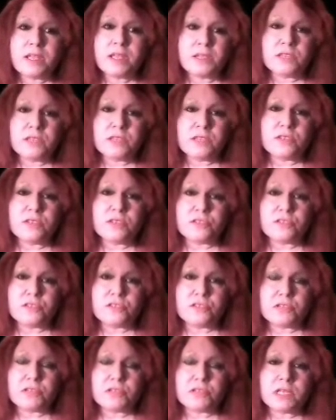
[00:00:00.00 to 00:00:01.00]
This
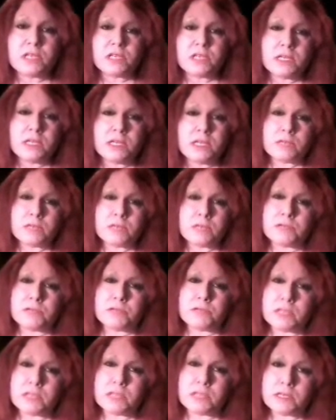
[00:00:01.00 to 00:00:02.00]
is really
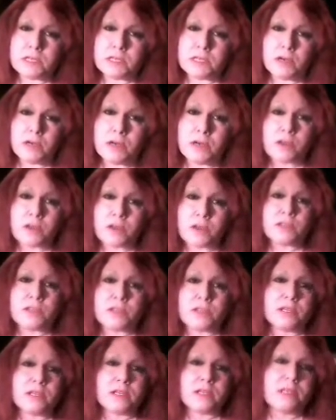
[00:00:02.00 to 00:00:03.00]
a
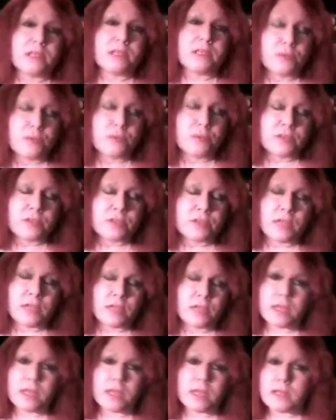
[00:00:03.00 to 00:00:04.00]
hard thing to deal with,
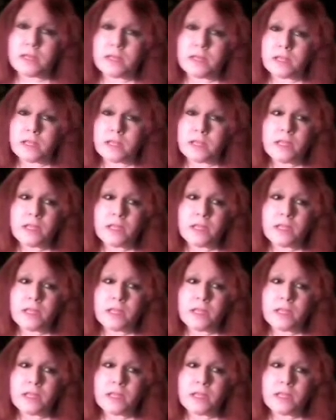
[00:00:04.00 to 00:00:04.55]
and